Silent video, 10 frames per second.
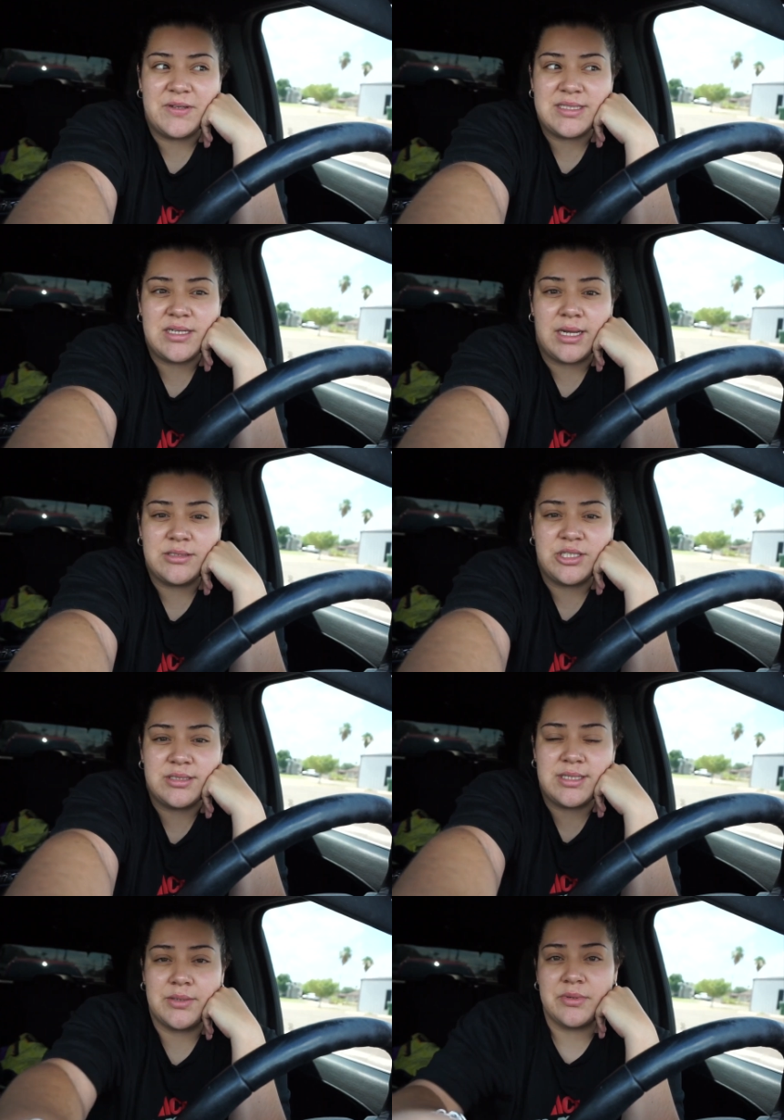it's not
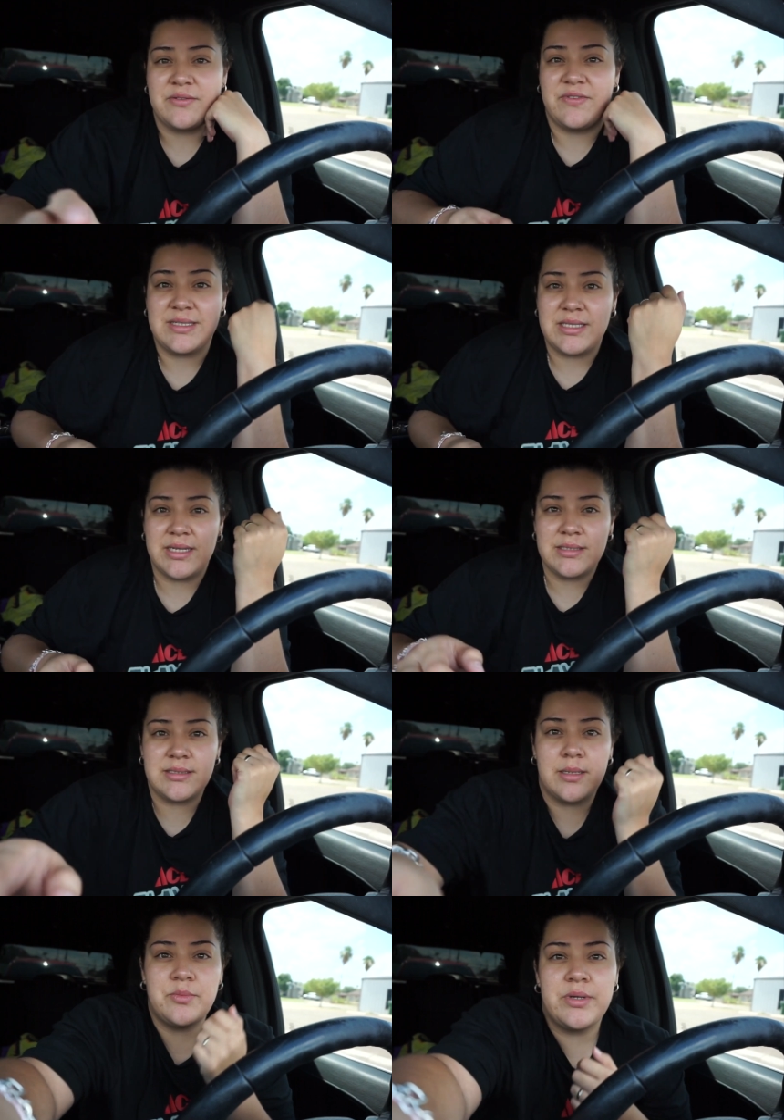just that we're visiting
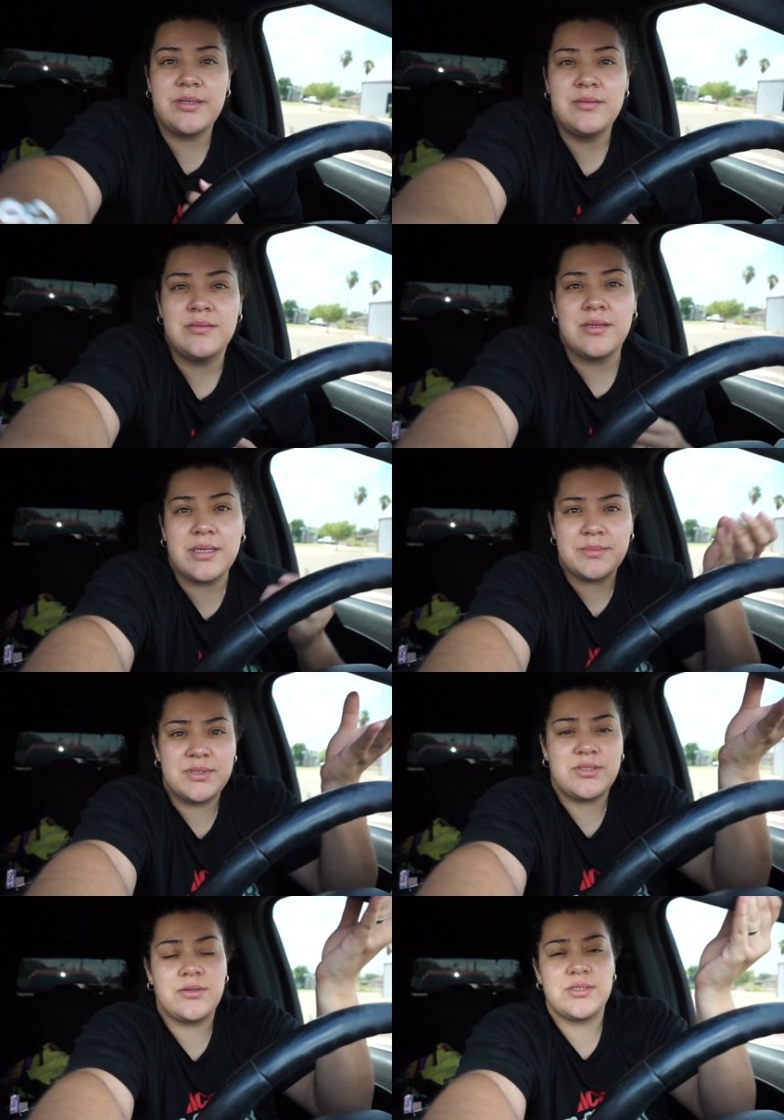someone. I'm
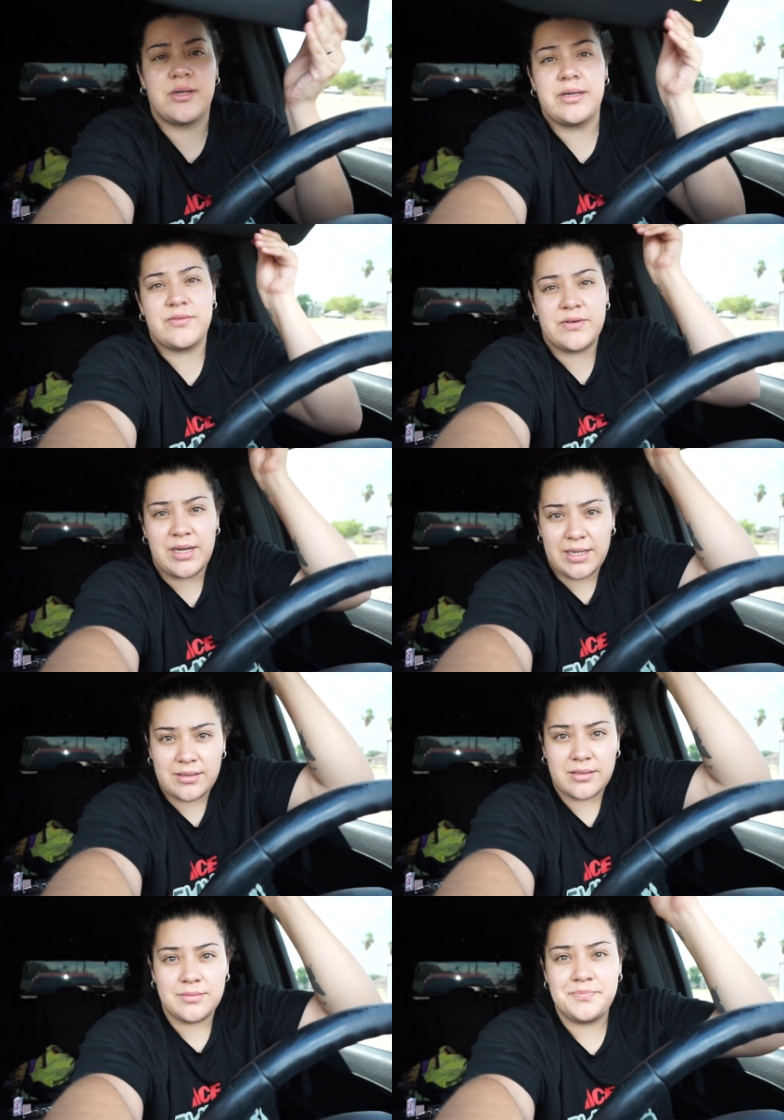so sorry for
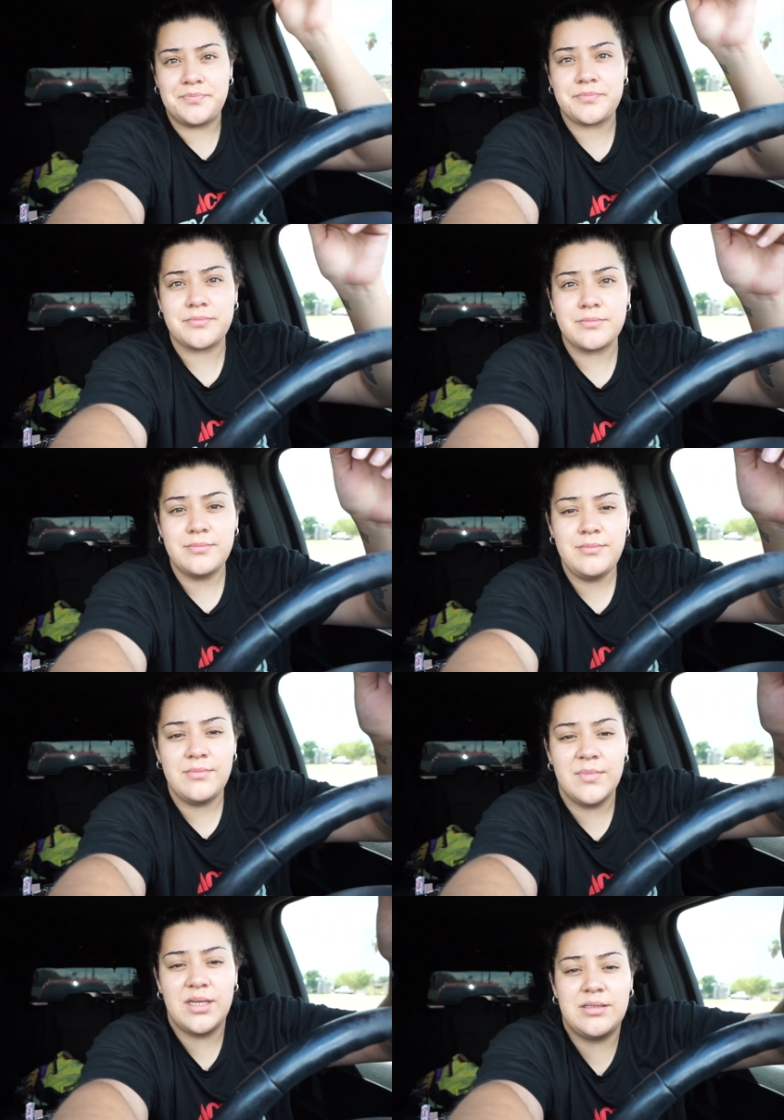like
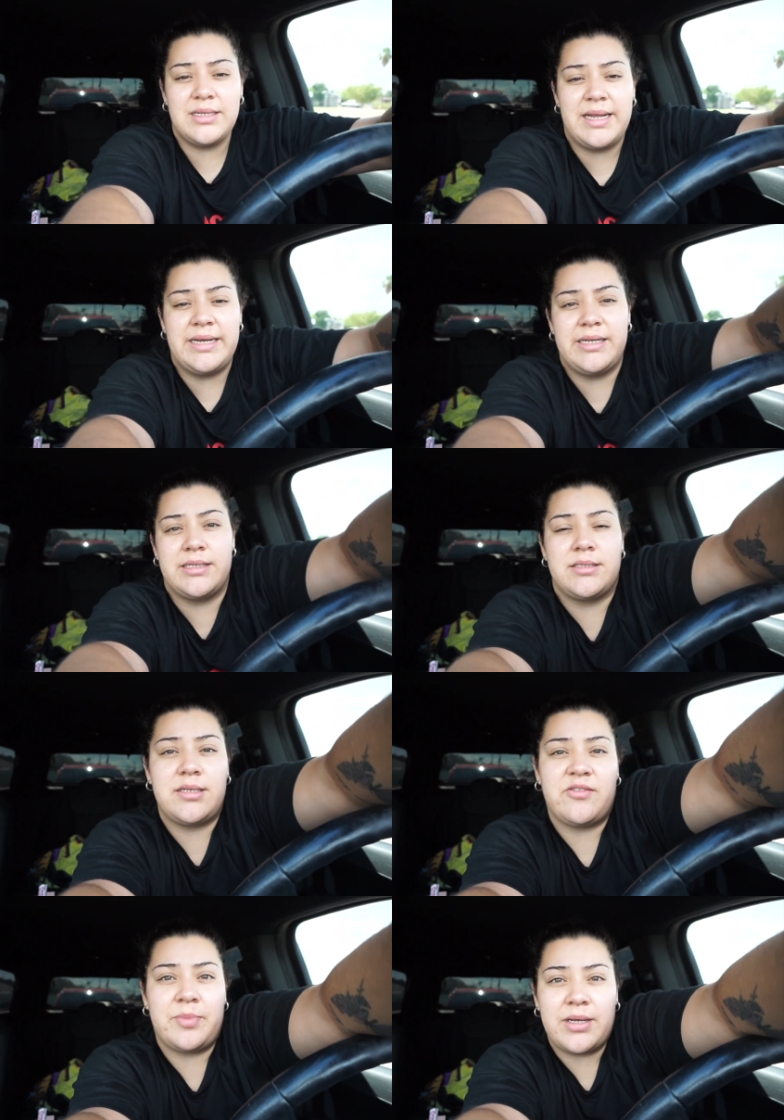the lighting and
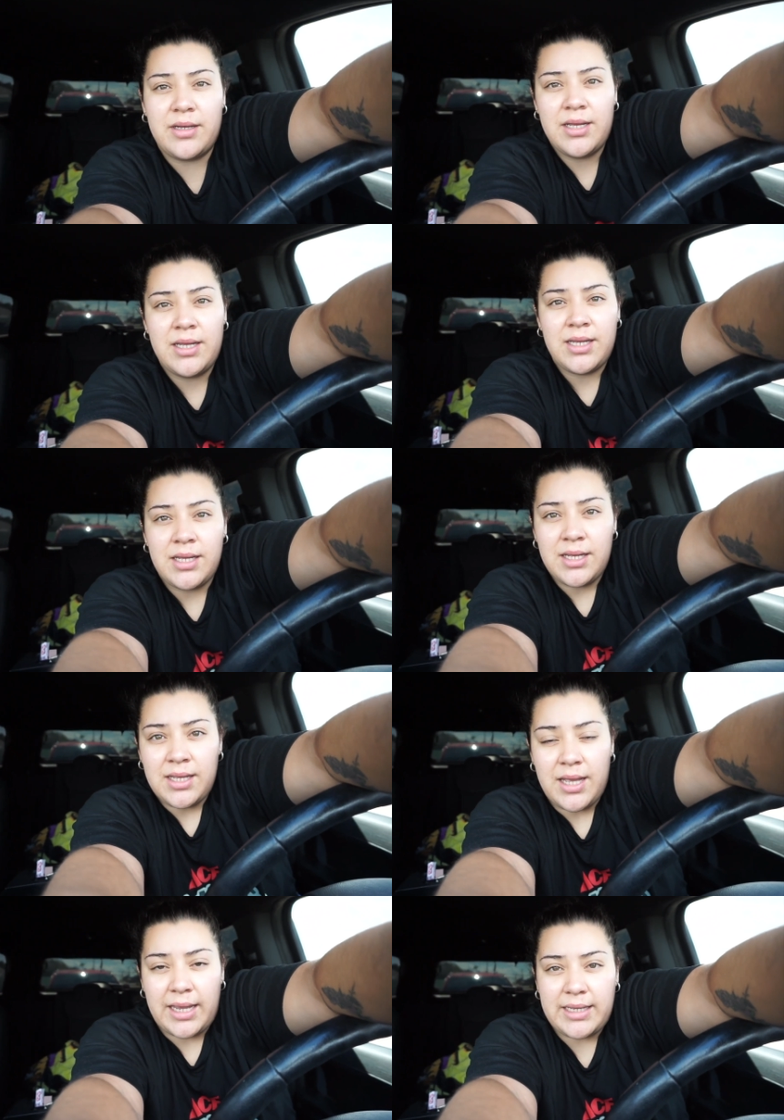stuff, but
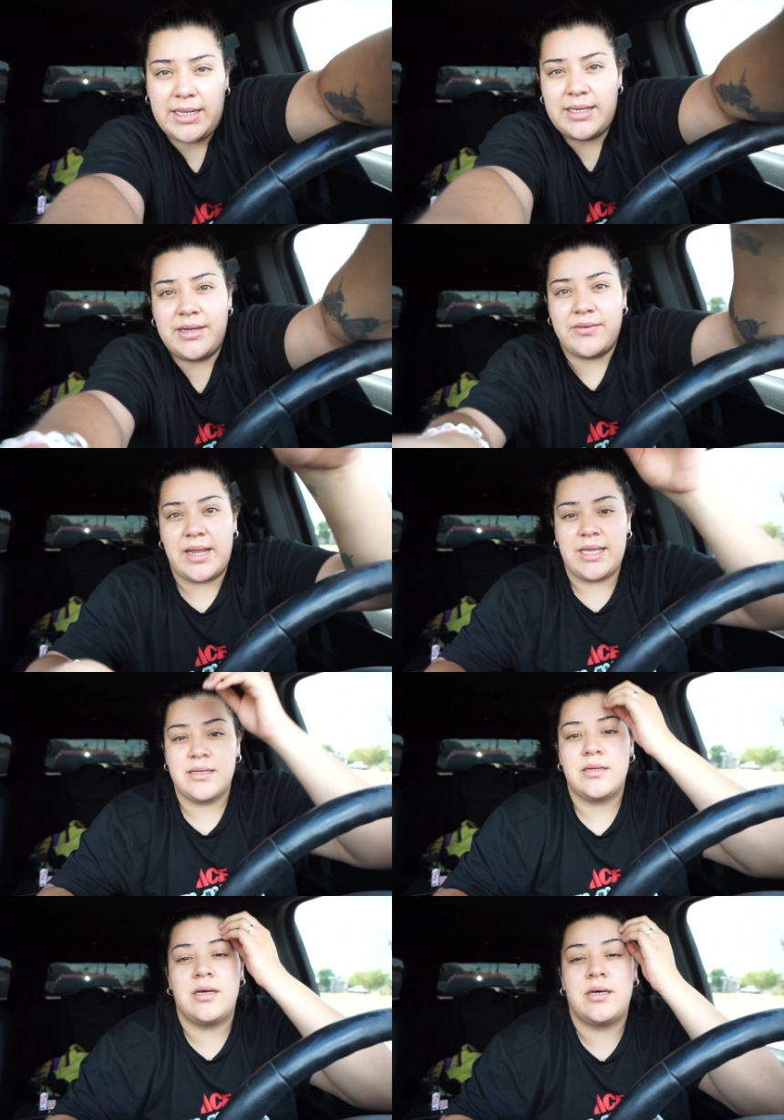I can't get it right.
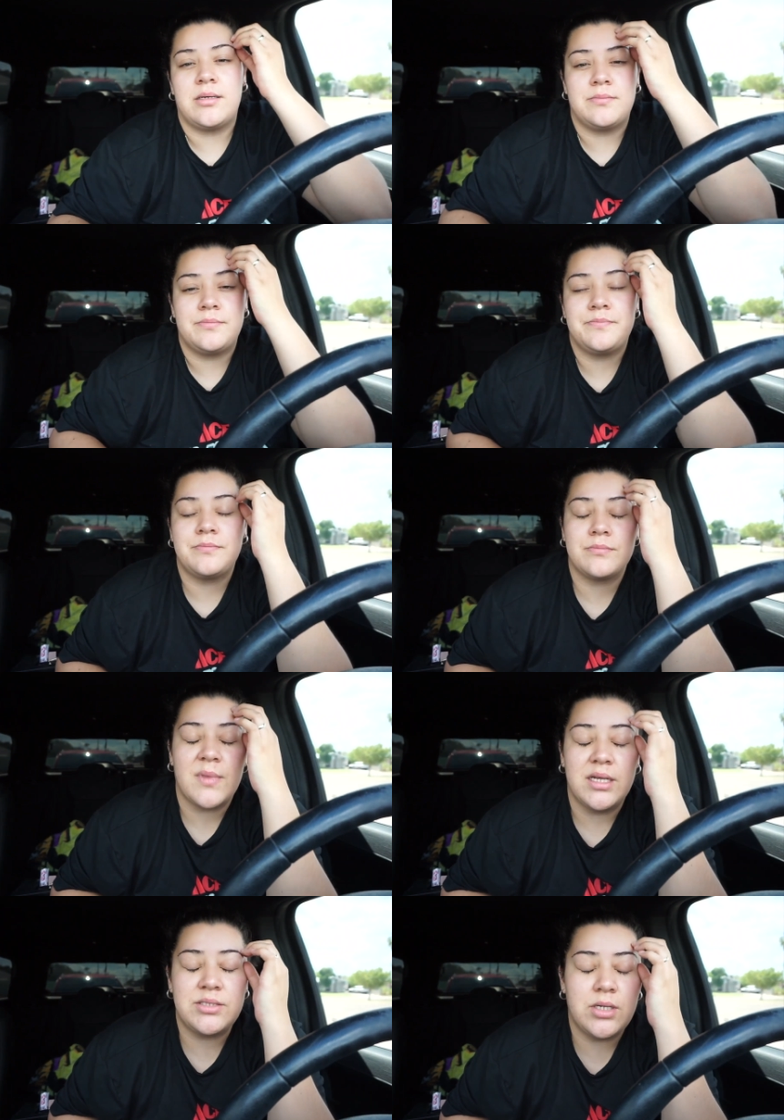
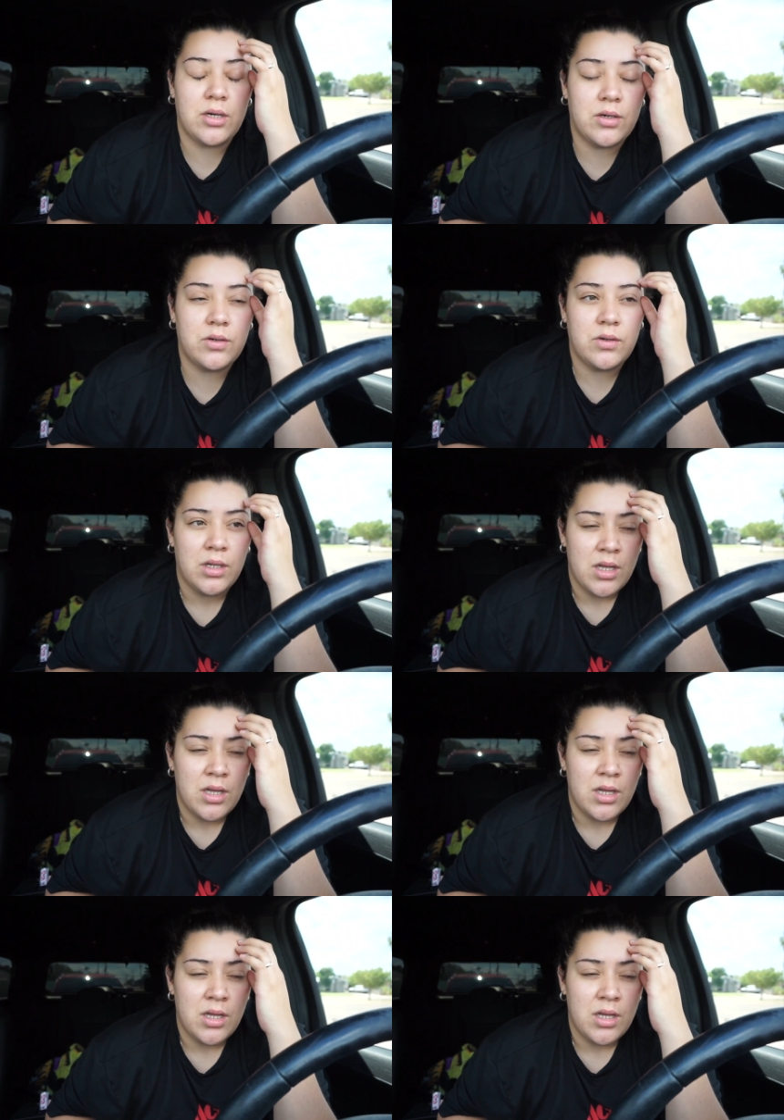So